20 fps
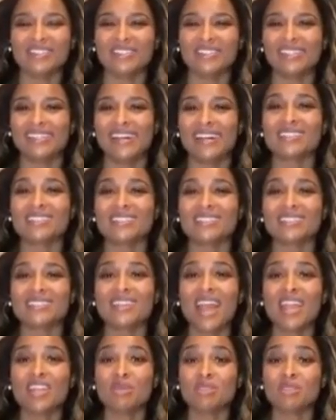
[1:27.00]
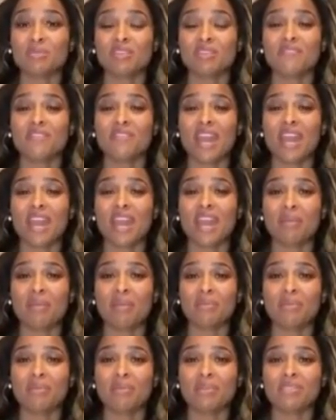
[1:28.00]
Tonight, you meet some of the families that
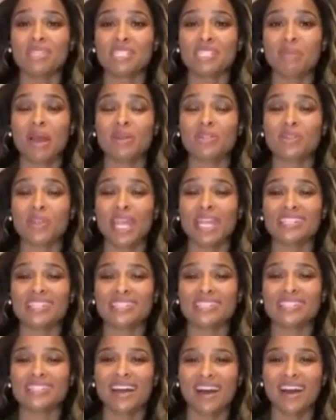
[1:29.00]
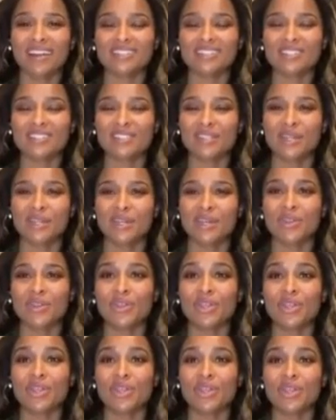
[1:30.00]
Smile Train has touched. You hear
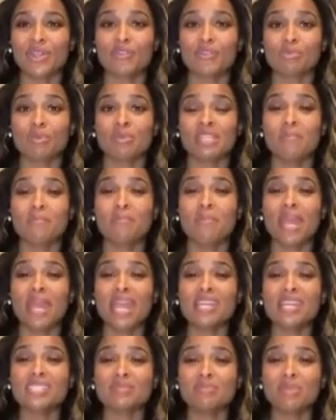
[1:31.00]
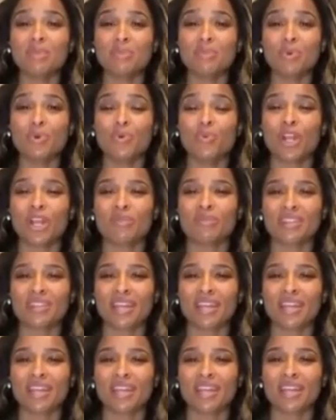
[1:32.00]
from some of the amazing people who work around the
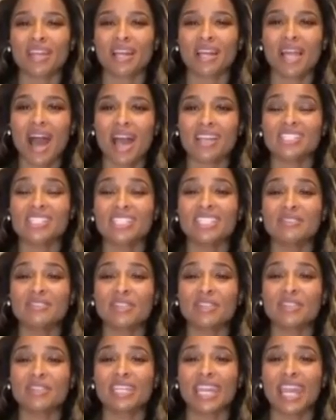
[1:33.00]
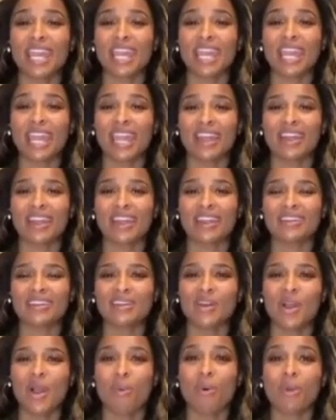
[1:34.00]
clock to deliver care. We'll
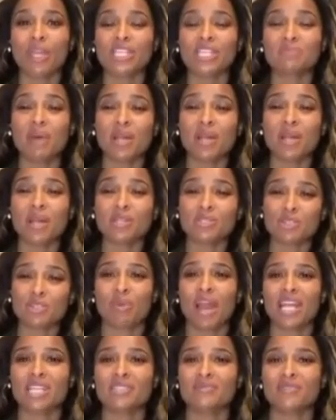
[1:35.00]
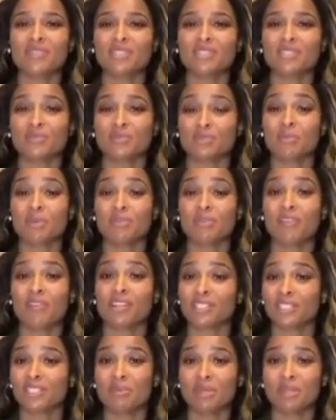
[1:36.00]
get a special surprise visit from some of our
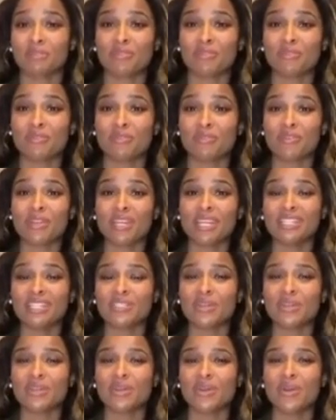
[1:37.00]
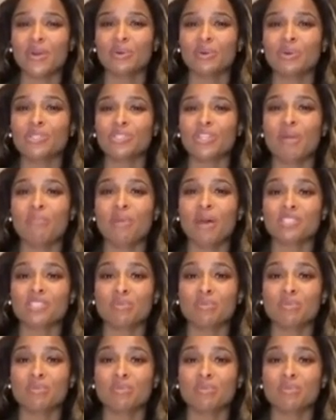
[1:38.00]
celebrity friends who share a message
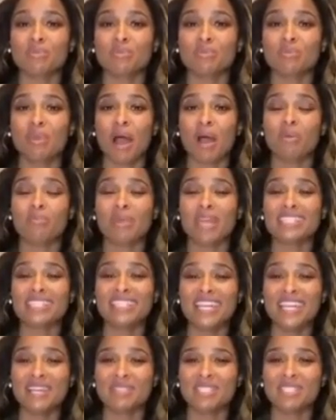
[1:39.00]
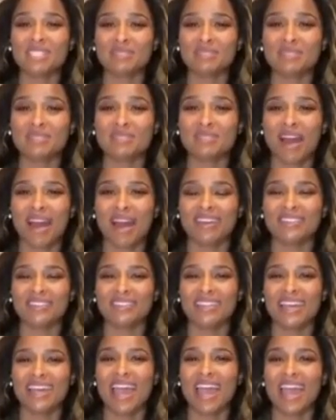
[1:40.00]
about what makes them smile.
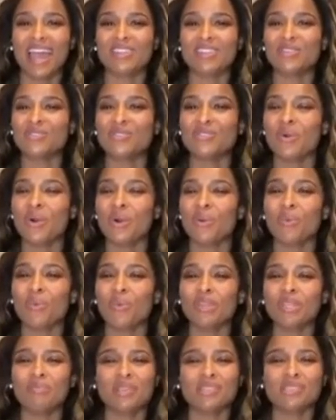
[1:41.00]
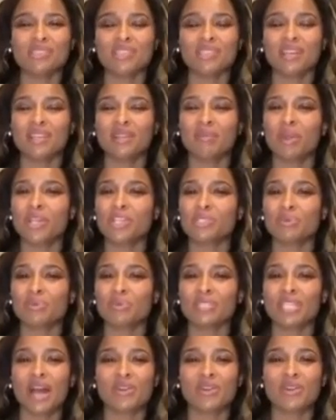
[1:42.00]
And you know, it wouldn't be a celebration
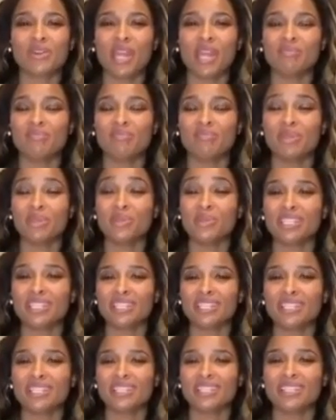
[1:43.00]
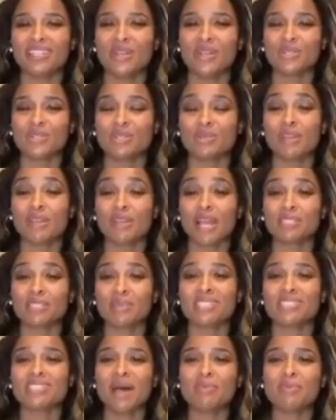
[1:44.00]
without great music. So, you got some
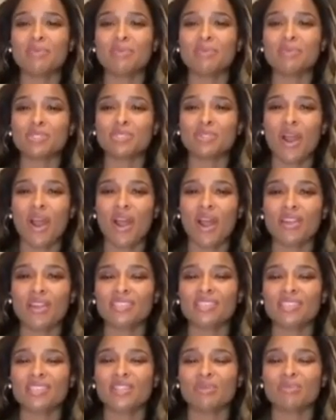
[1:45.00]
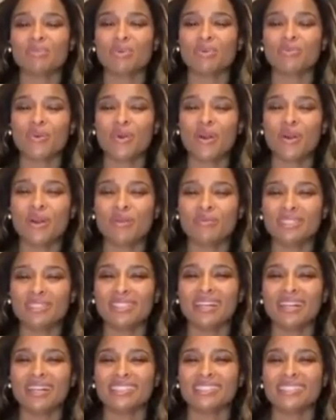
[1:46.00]
exceptional artists here to perform with
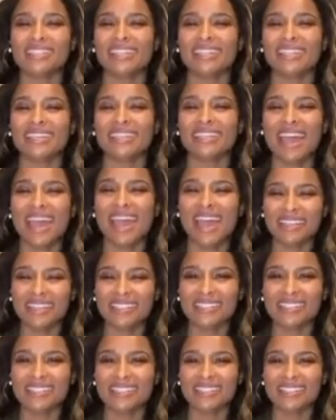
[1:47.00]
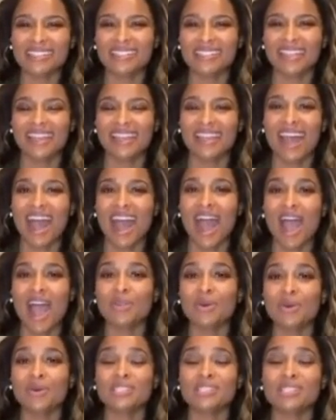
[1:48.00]
us. Yes. I know this
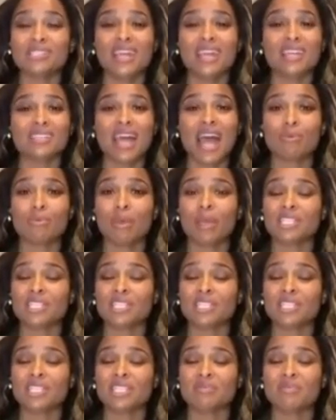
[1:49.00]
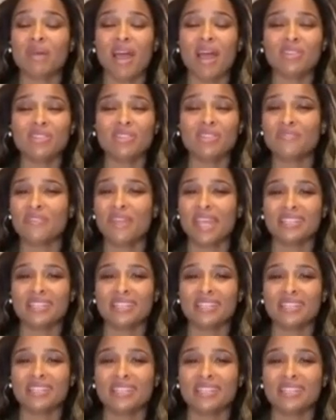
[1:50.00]
next act will bring a smile to your
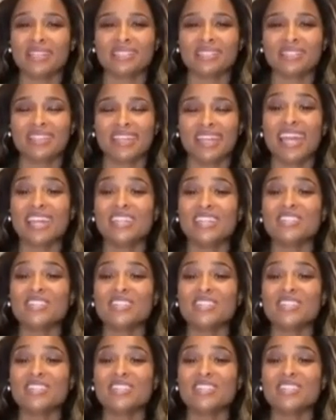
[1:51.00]
face. Enjoy the